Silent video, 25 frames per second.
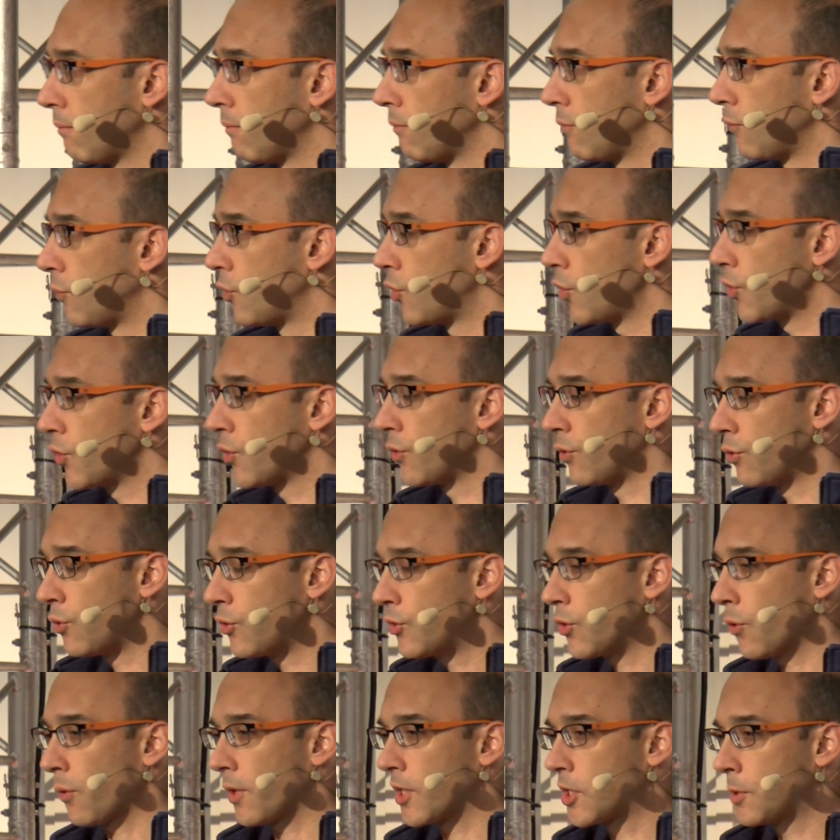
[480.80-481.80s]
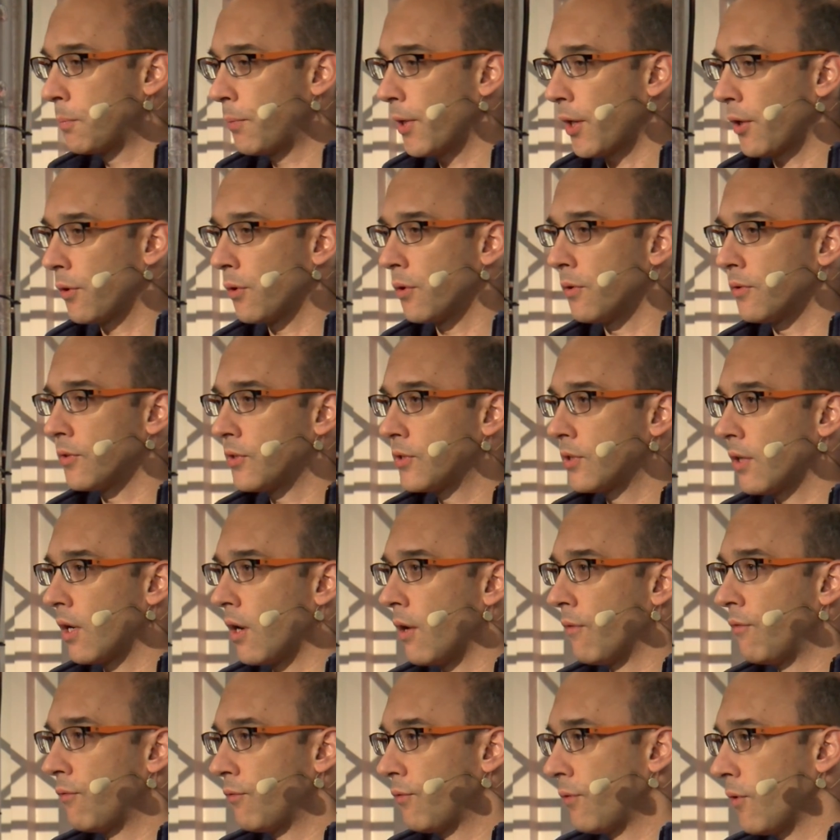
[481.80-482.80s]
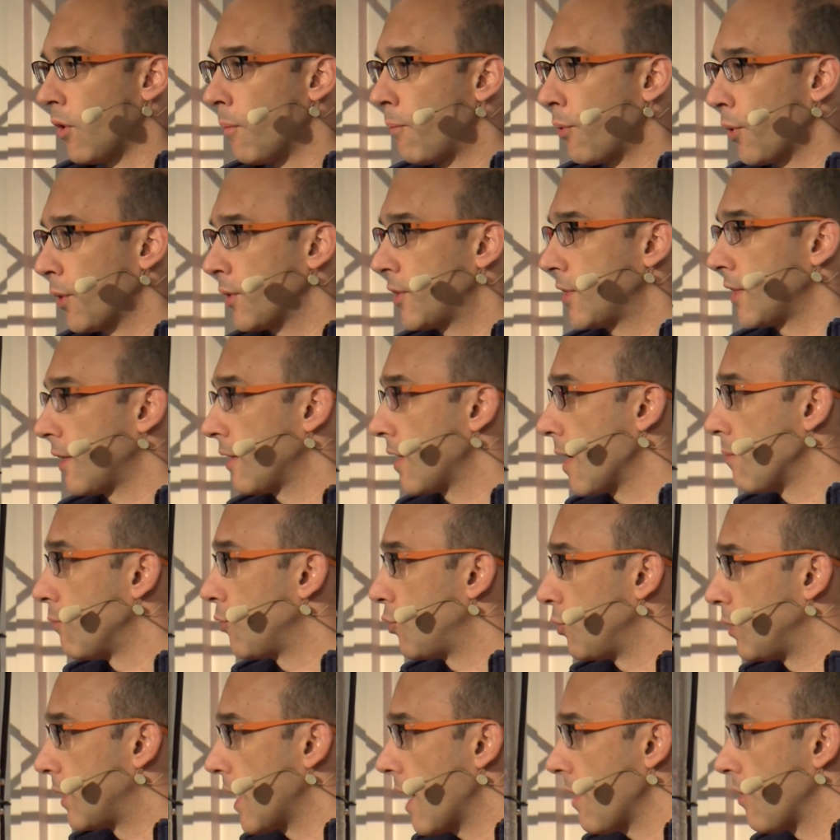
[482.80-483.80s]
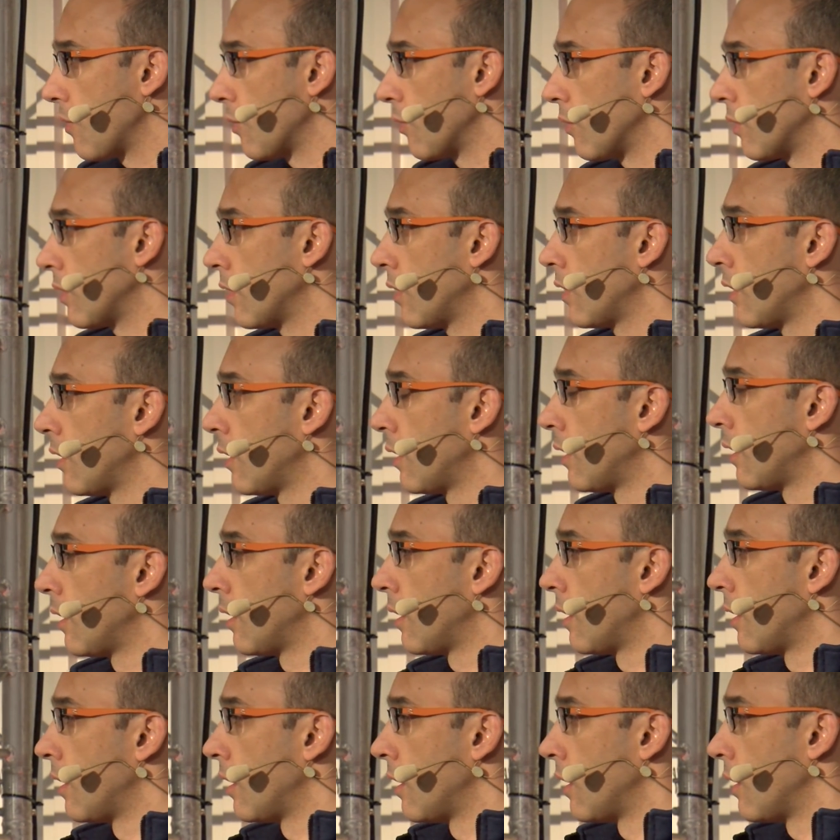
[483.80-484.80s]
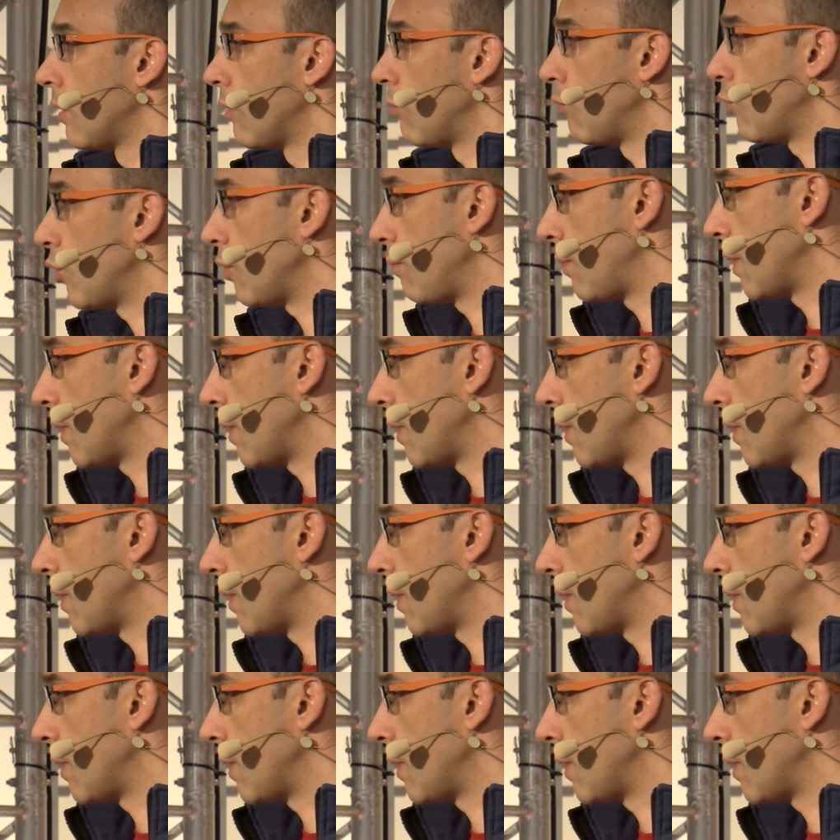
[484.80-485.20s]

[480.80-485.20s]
user experience of operating them together would